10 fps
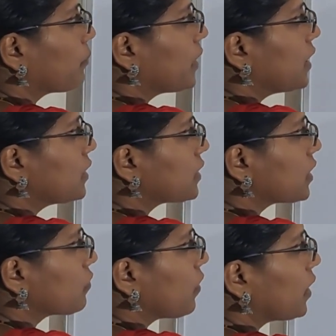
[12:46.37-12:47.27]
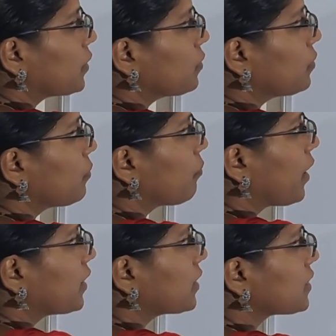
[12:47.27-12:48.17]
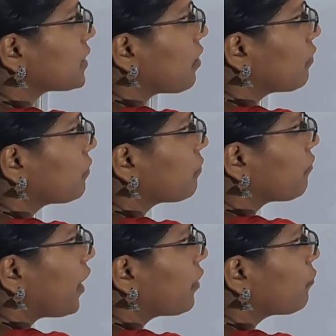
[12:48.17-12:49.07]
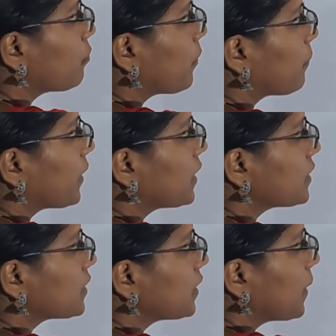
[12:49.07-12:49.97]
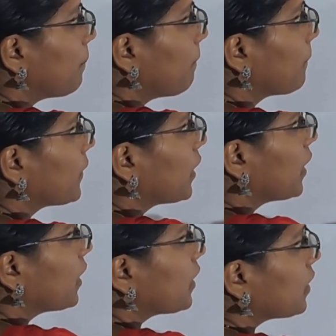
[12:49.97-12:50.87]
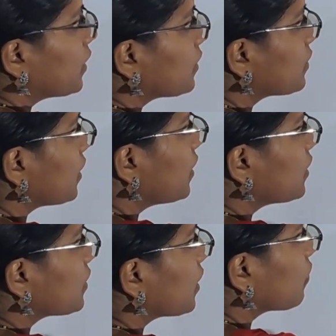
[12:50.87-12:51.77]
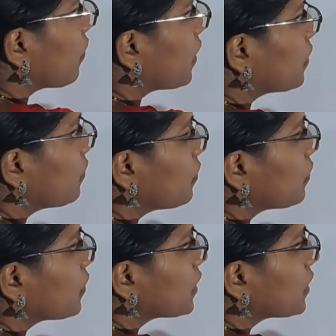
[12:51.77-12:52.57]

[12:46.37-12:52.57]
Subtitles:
B is equal to minus of 5 plus m. Here C is equal to